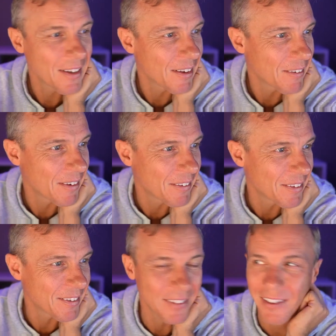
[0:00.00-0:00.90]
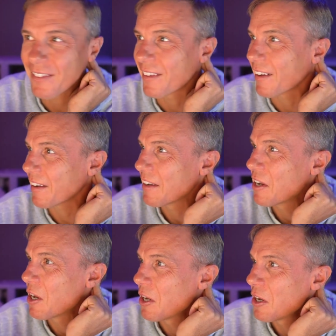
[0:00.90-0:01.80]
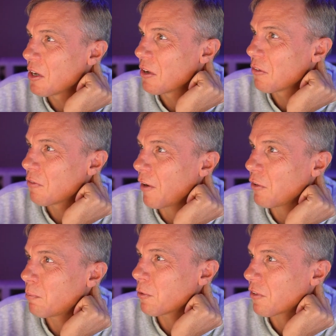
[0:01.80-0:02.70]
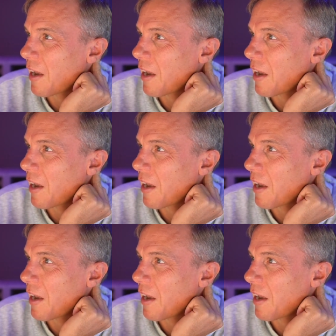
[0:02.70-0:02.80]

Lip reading: when was this? Yesterday. Facebook's